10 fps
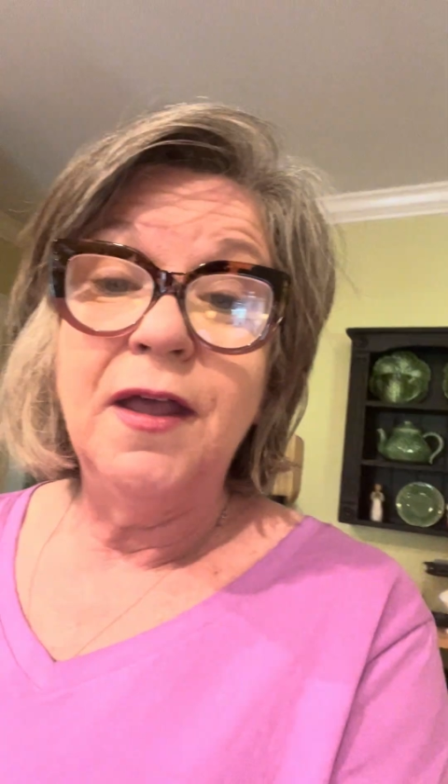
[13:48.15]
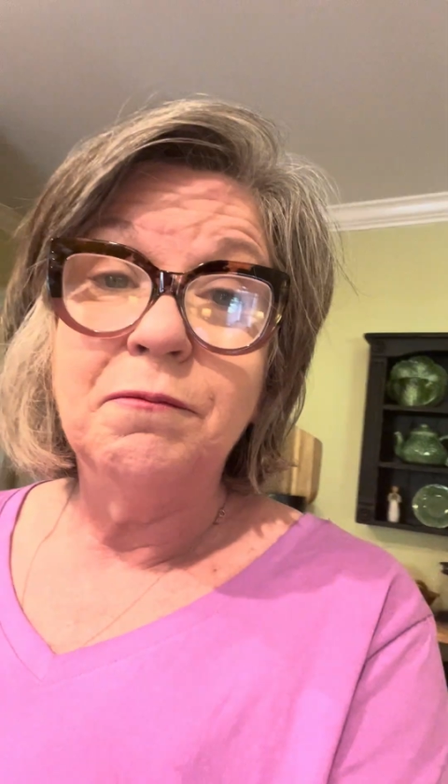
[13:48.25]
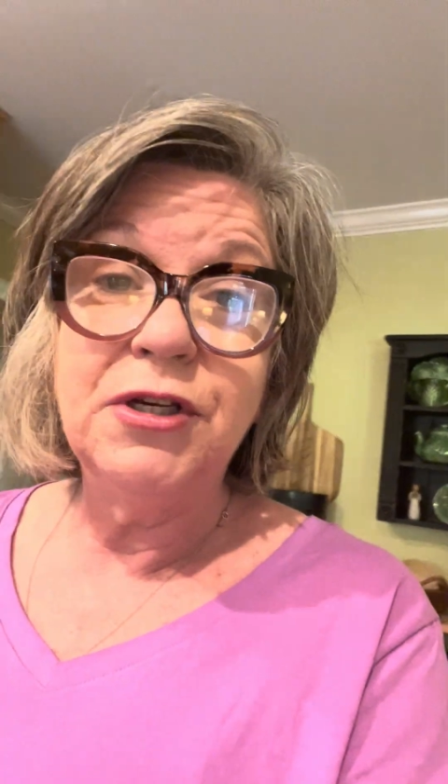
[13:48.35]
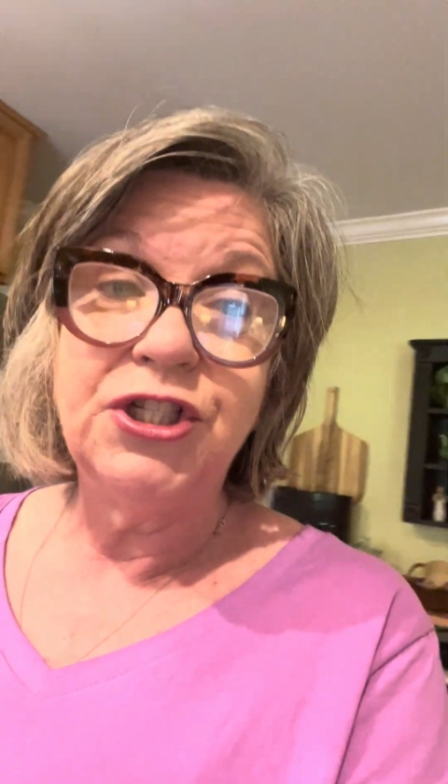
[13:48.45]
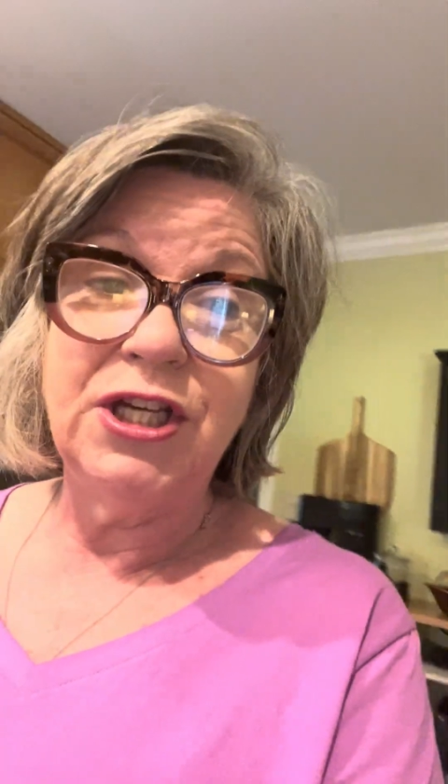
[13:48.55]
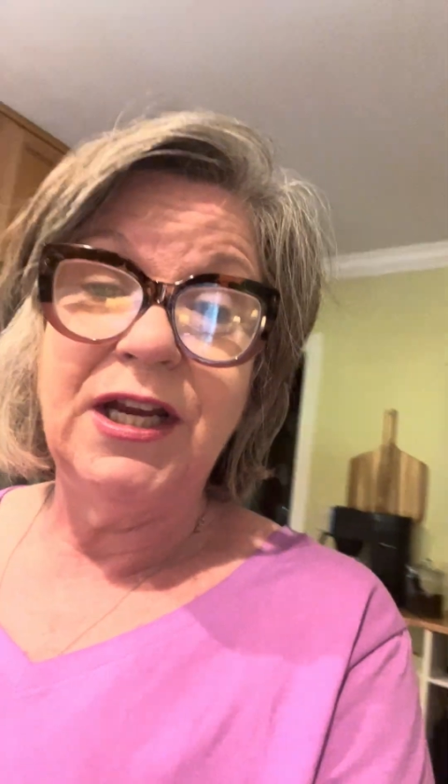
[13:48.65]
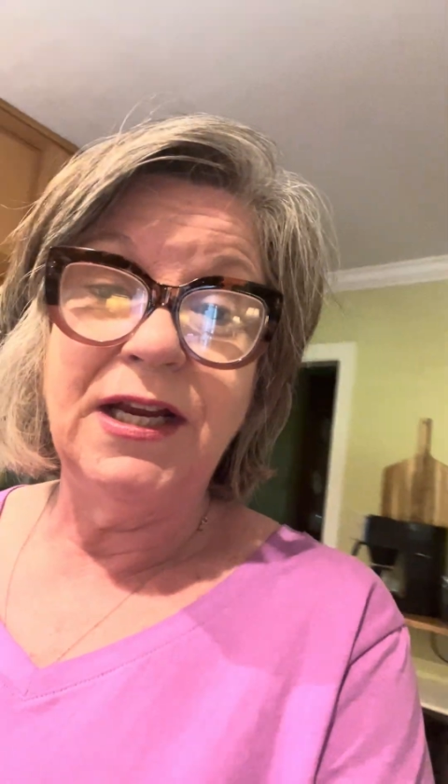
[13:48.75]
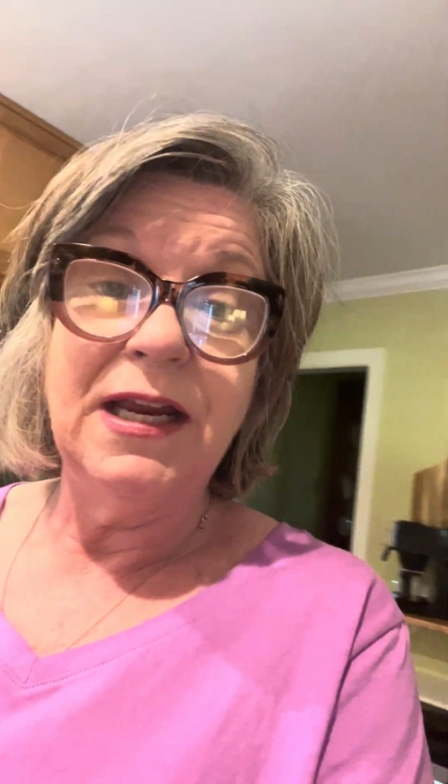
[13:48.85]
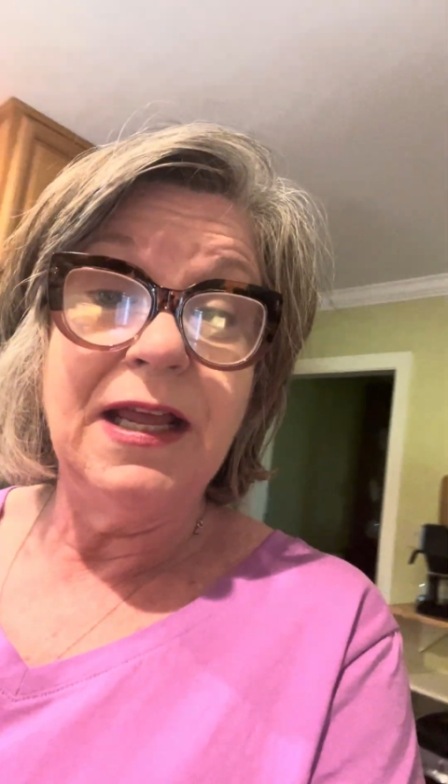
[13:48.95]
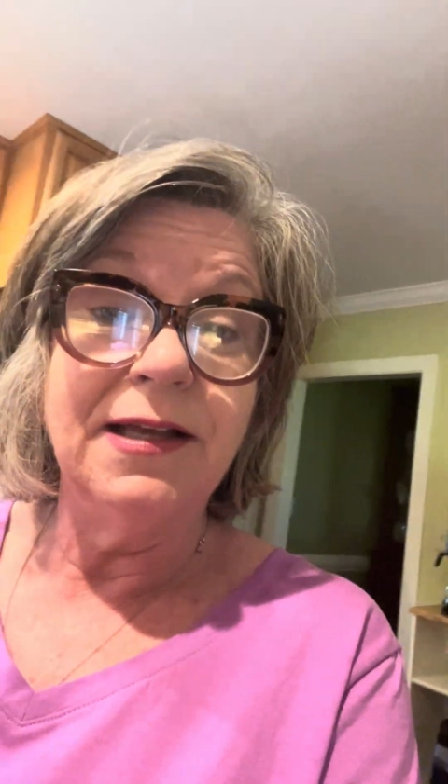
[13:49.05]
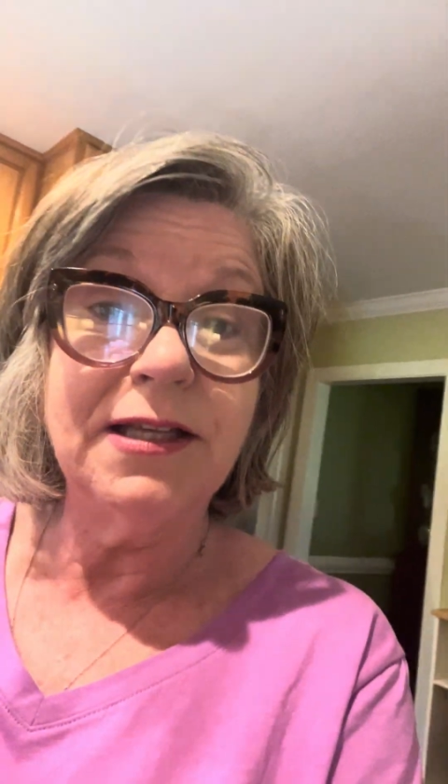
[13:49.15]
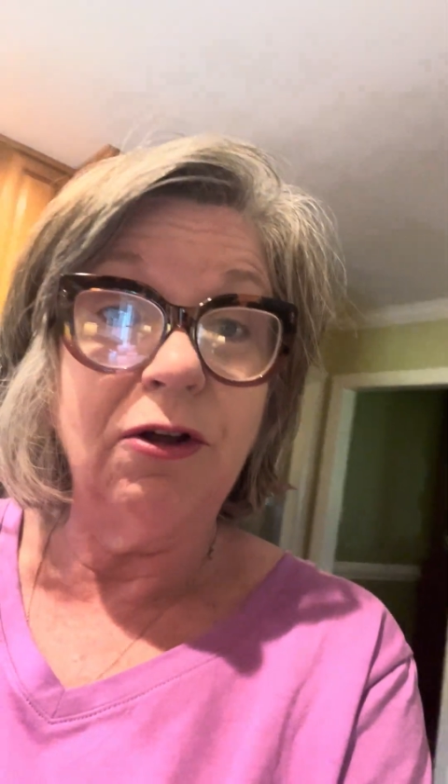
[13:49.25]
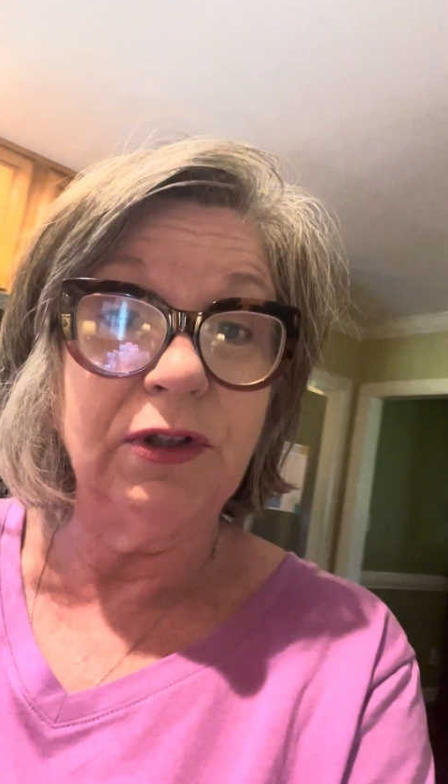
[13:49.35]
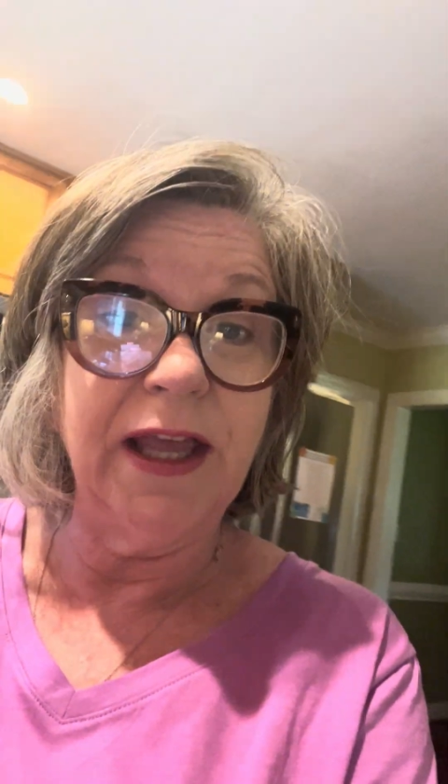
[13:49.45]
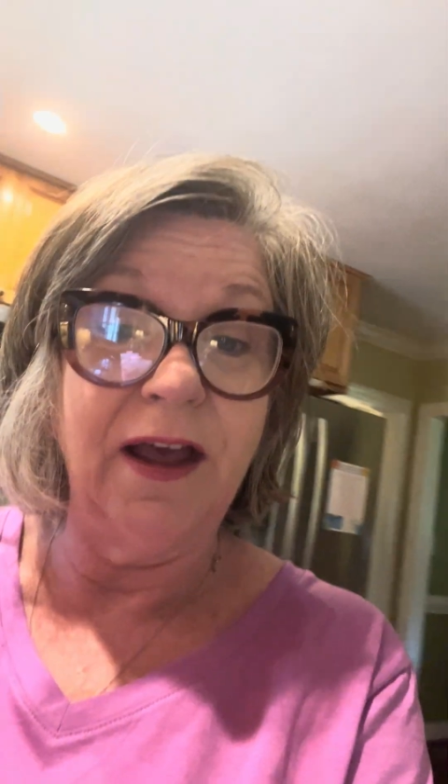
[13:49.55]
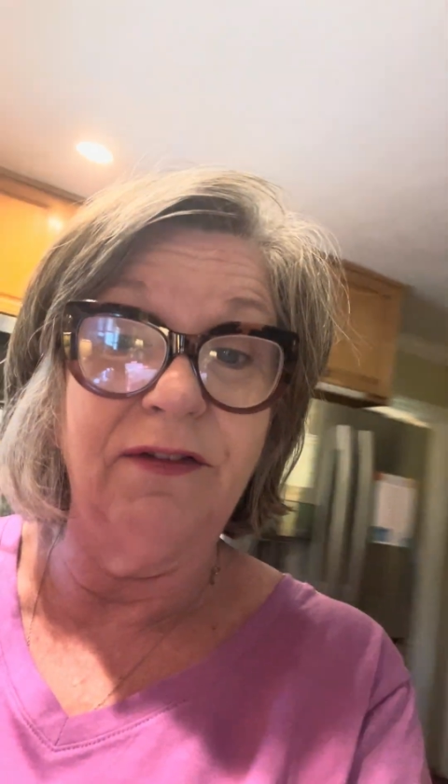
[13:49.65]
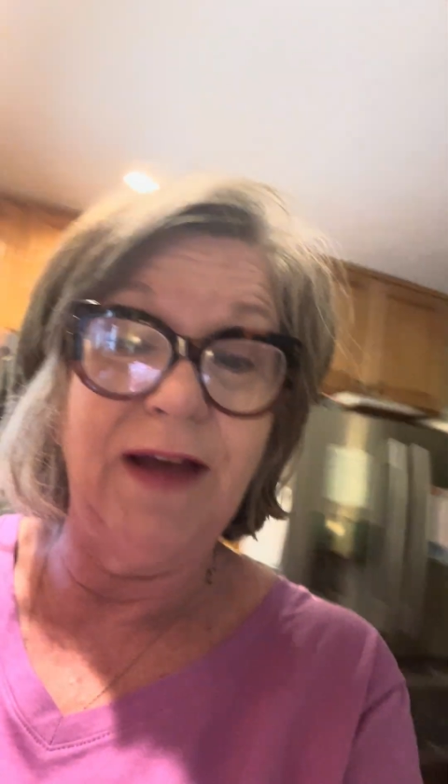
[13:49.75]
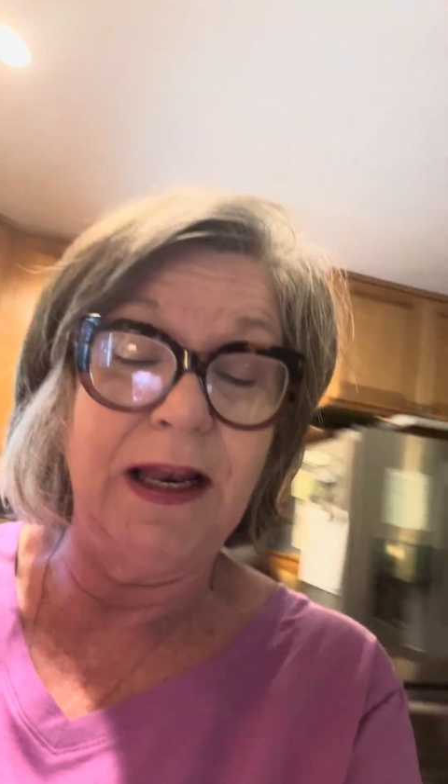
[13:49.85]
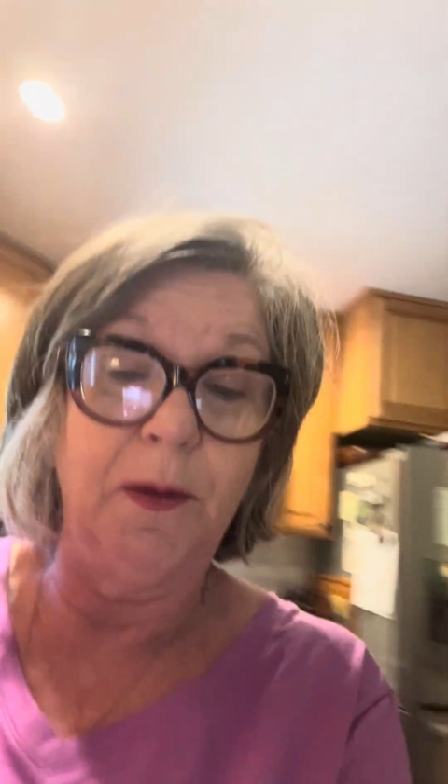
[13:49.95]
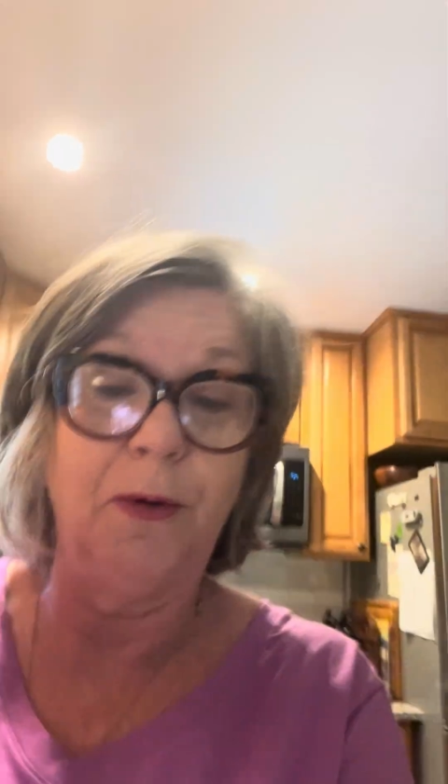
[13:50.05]
machine is only
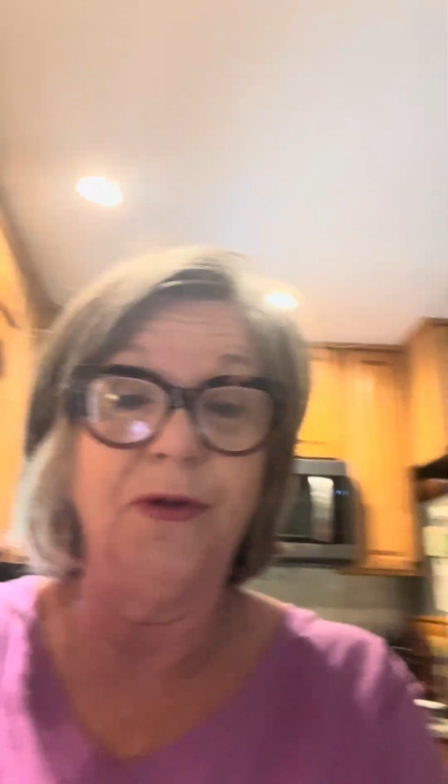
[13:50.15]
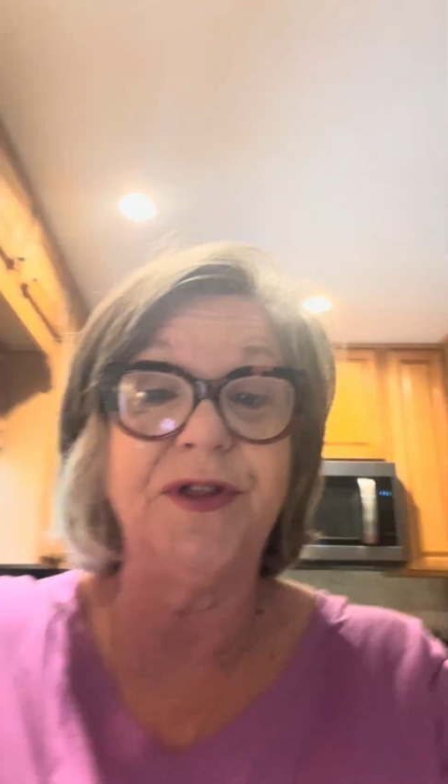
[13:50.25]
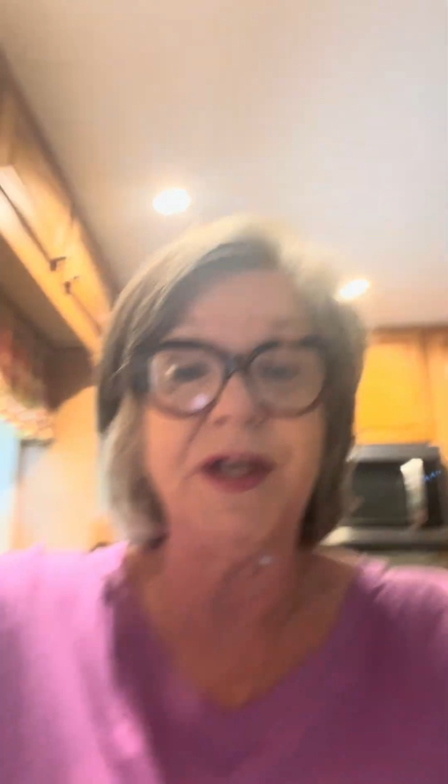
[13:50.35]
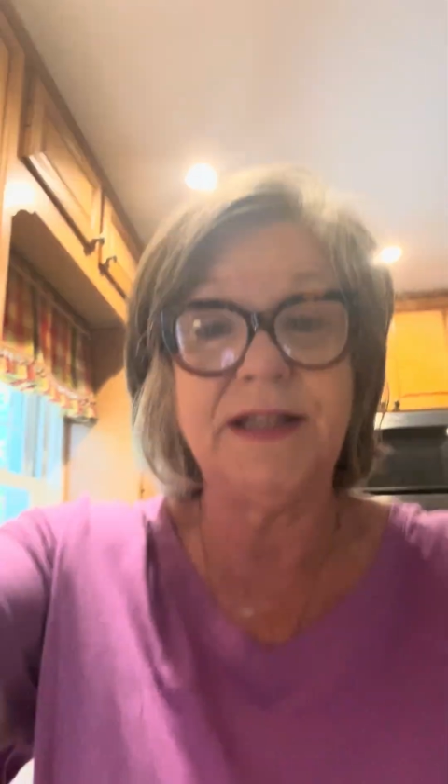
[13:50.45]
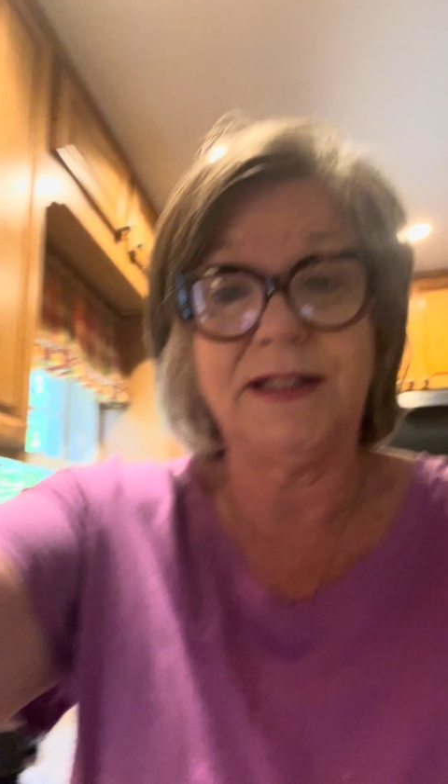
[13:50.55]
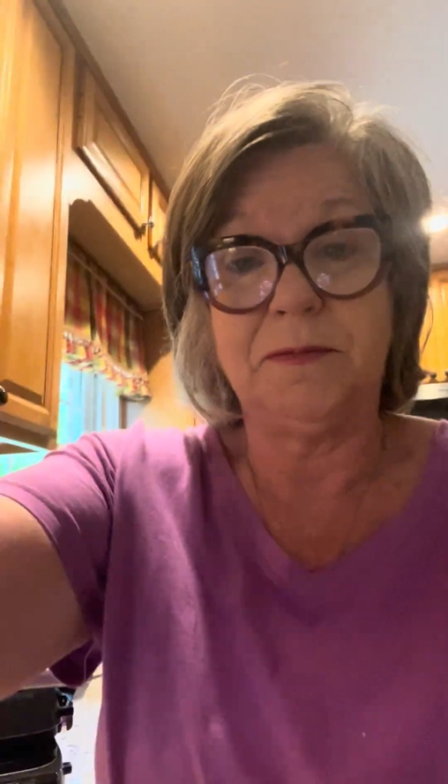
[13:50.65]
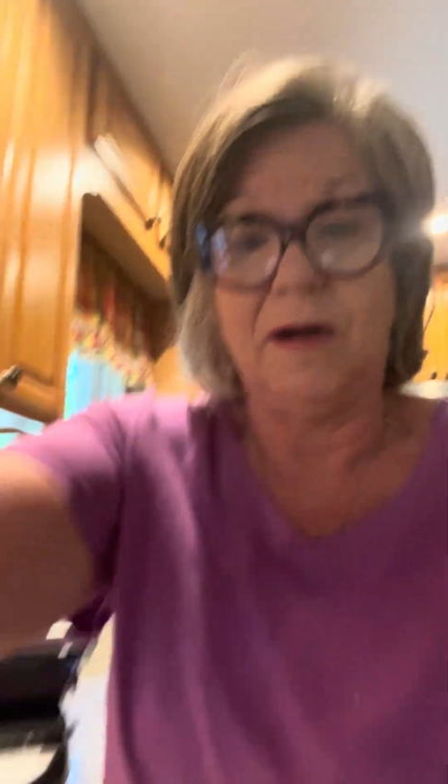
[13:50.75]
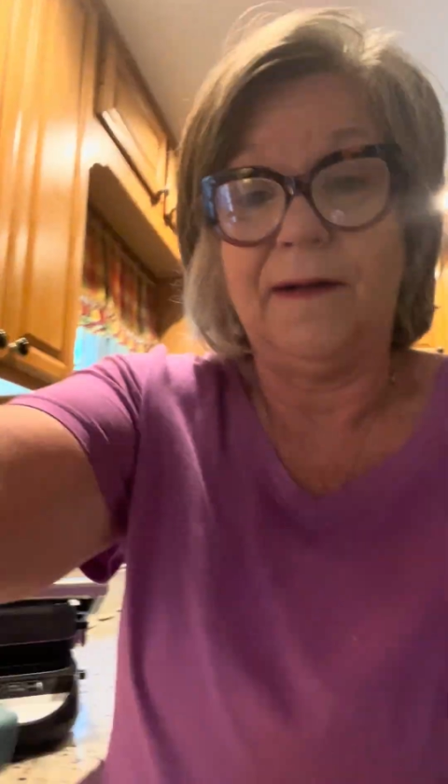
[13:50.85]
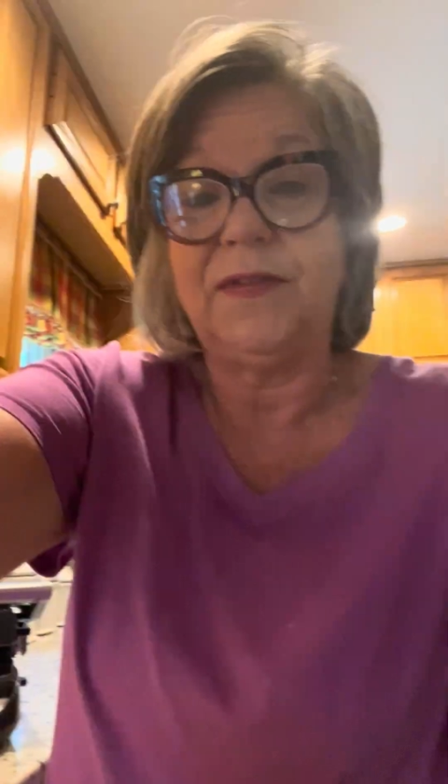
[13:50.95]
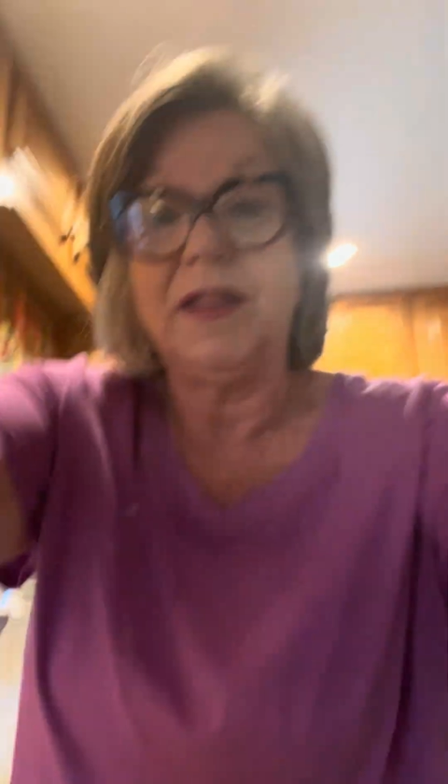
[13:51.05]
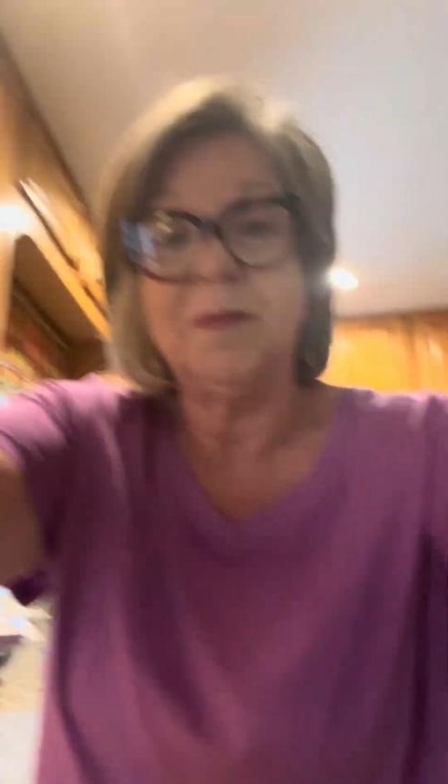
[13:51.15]
available this month, in the